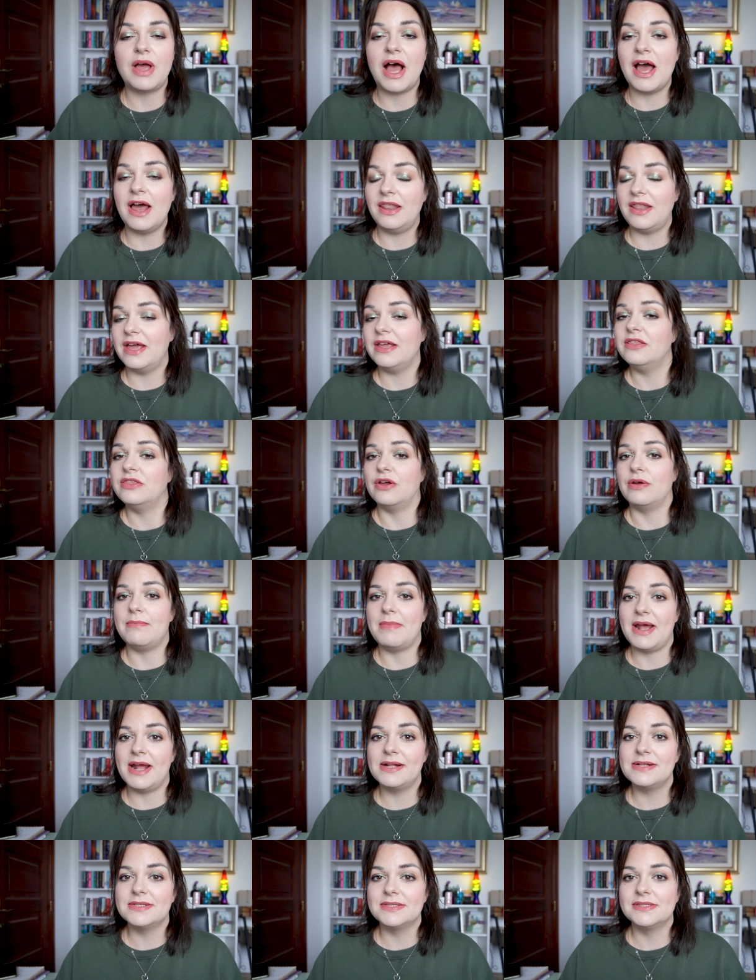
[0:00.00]
I like their
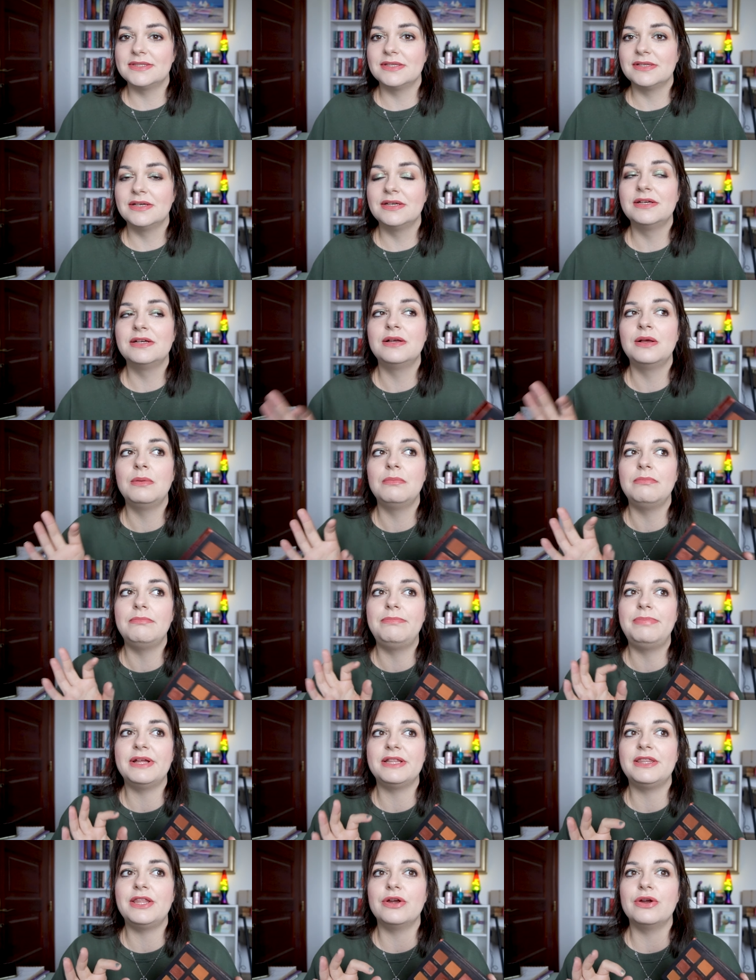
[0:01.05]
mattes,
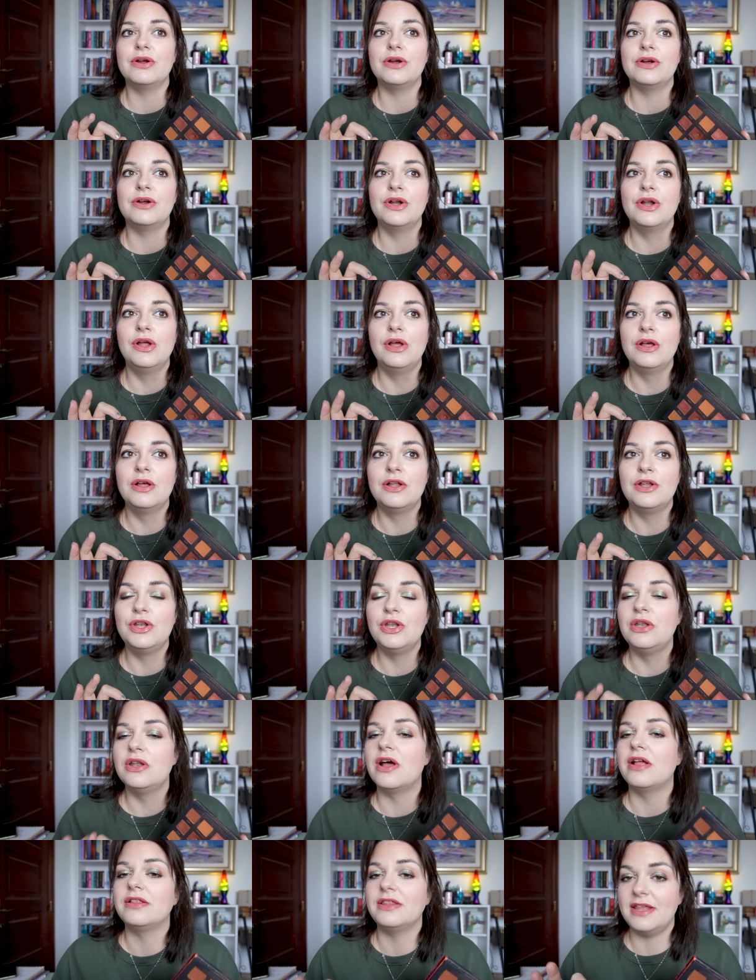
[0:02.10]
but they're
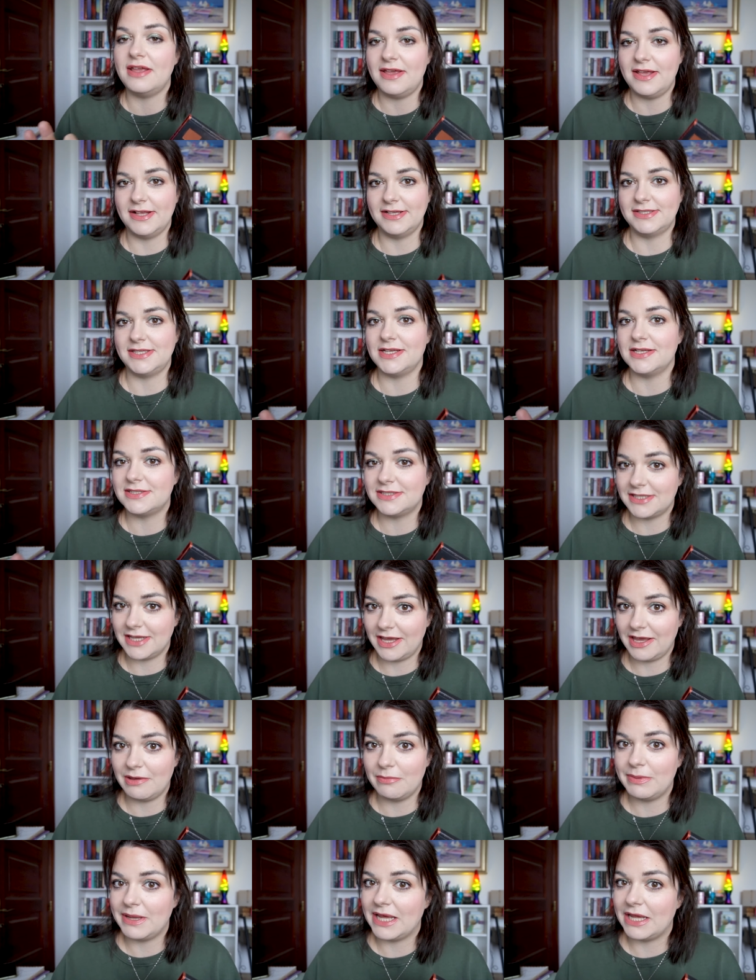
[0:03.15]
not the easiest to
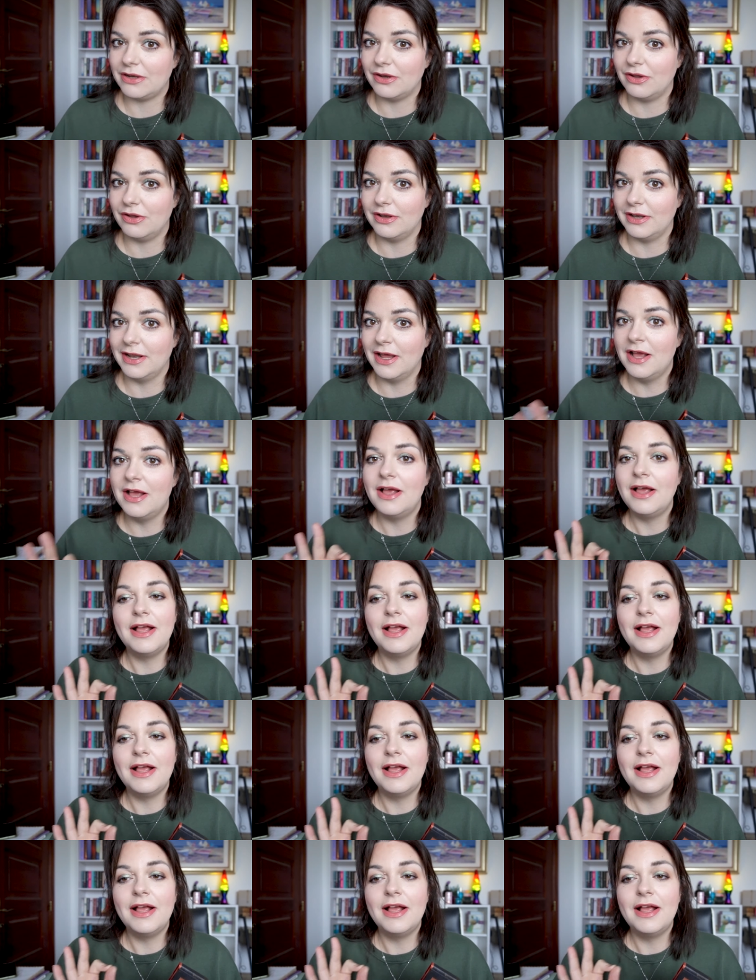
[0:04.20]
hit pan on